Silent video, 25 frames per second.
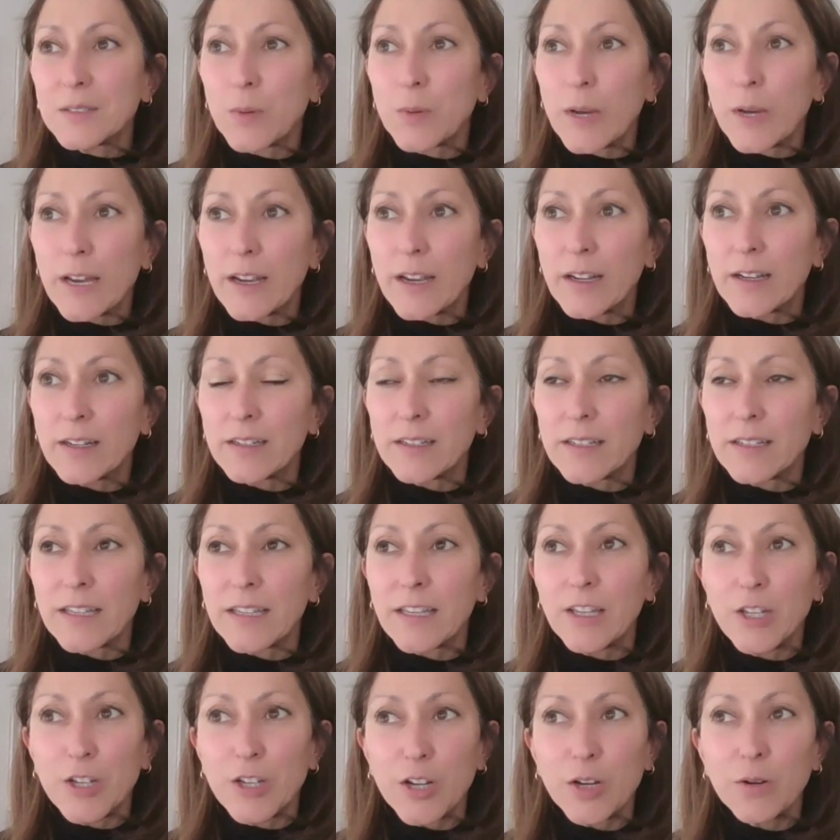is where,
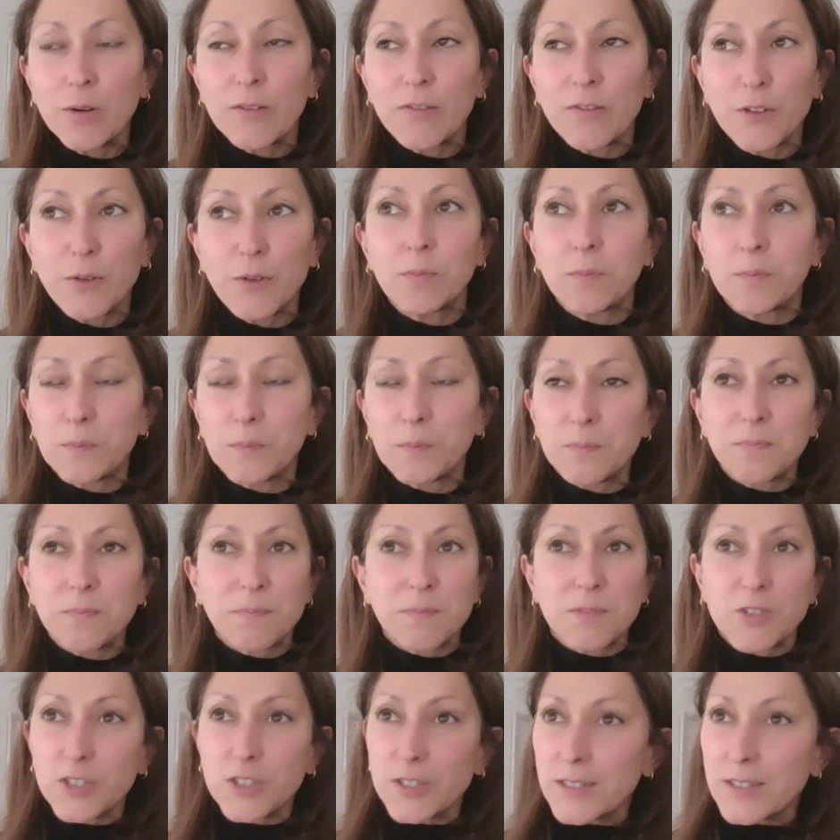if you
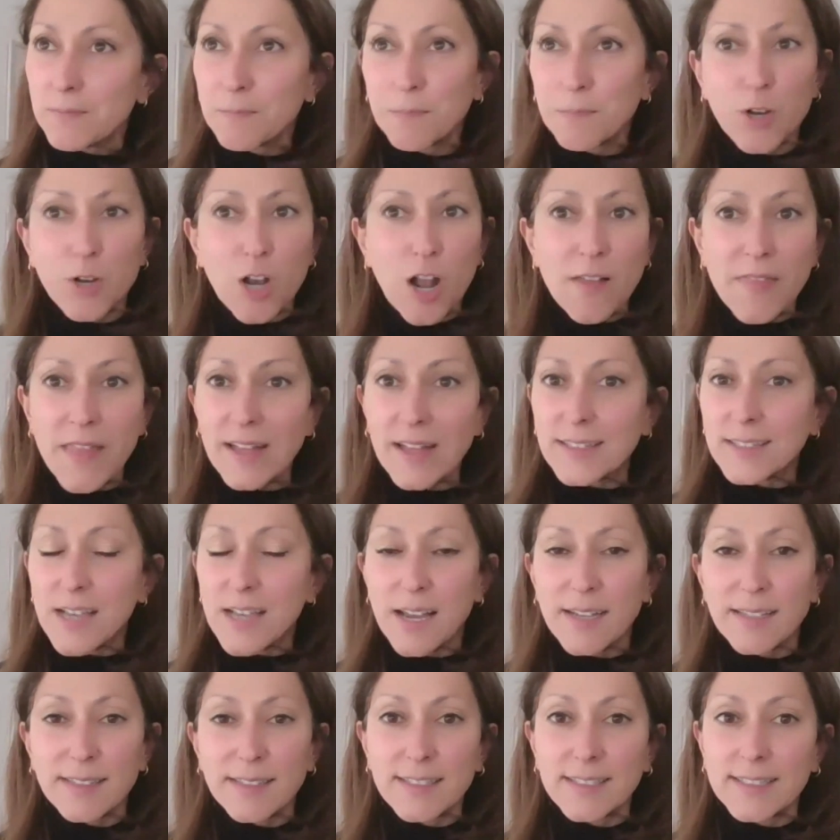just put on that
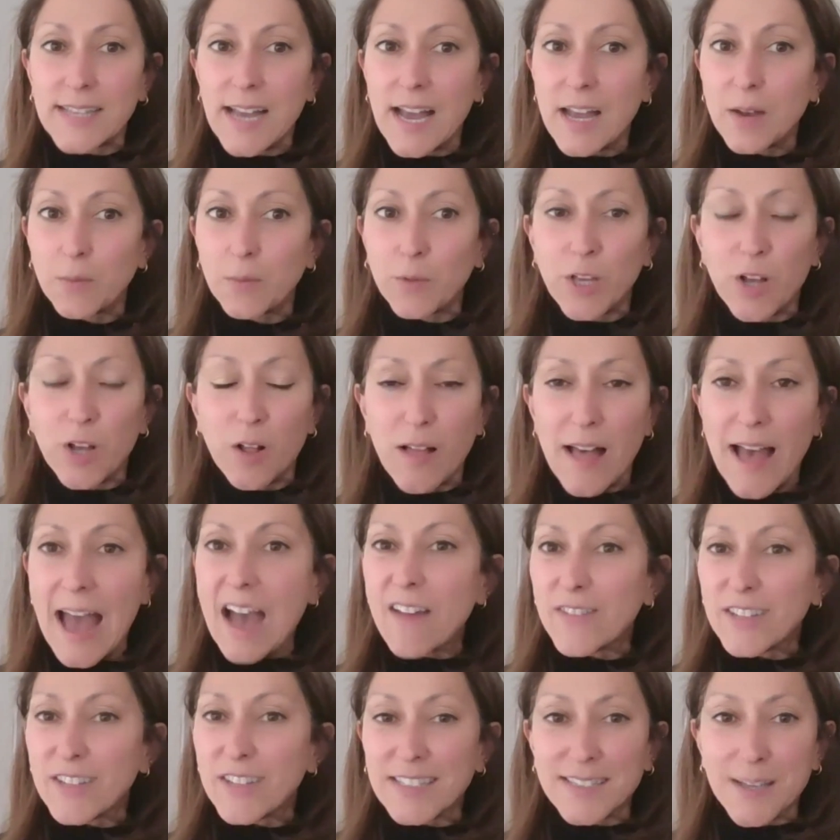scientist hat, and we all
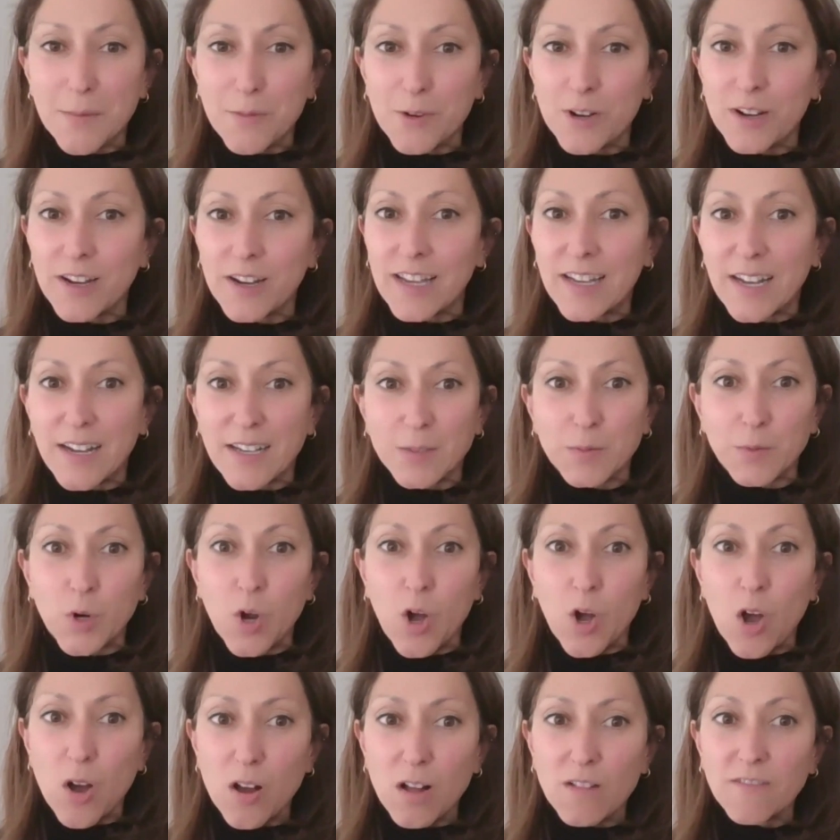have it somewhere in us,
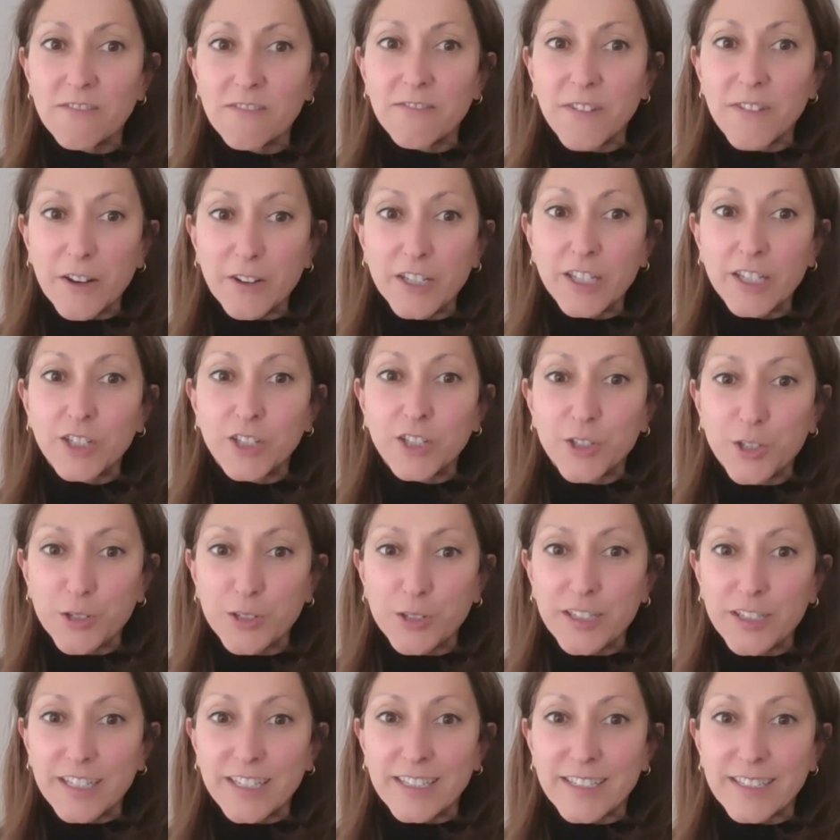we're all very
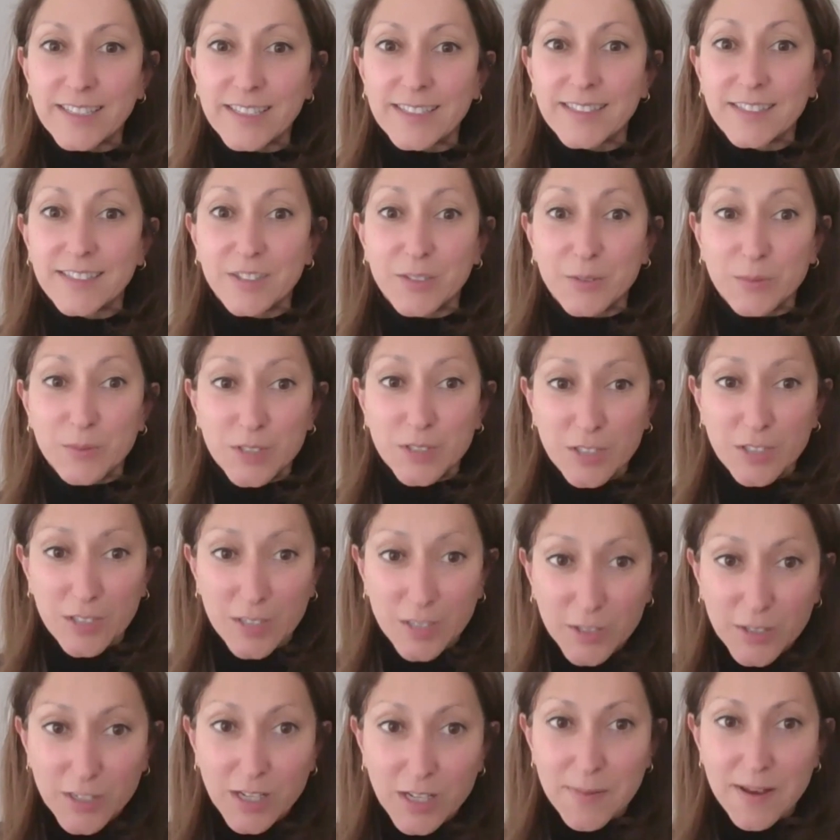curious to
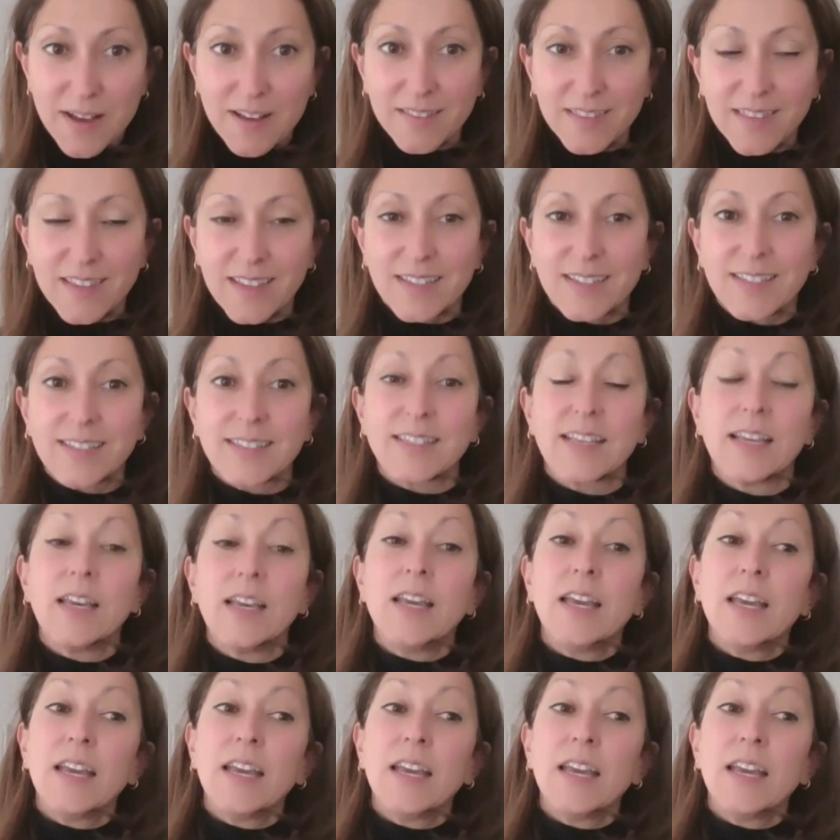learn about this.